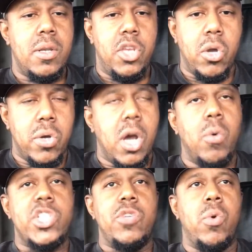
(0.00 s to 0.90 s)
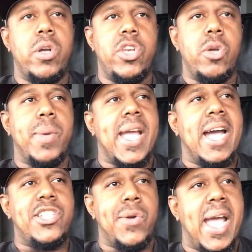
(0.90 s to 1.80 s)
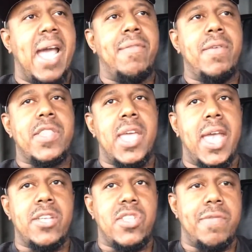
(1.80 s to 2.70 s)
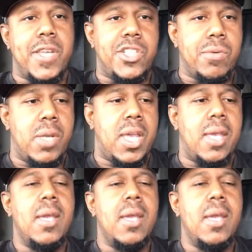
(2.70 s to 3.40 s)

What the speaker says: You'll know what you want to do because you'll have everything and stuff that you need.